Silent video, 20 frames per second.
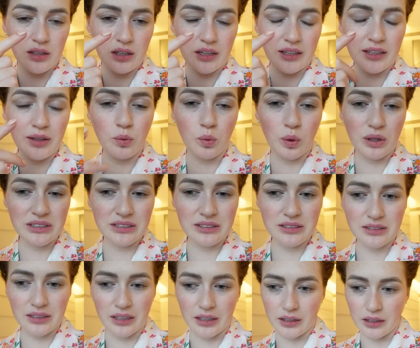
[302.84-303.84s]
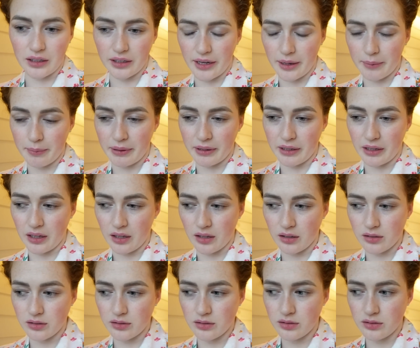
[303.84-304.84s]
I think Wednesday I get back here.
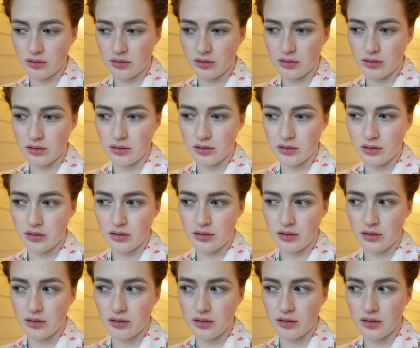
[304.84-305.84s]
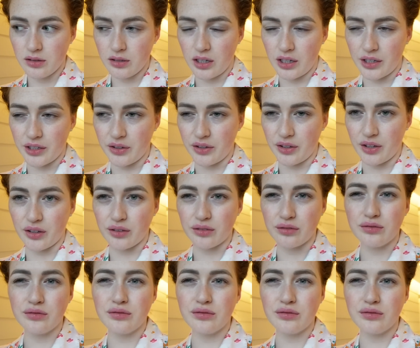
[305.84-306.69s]
I don't know.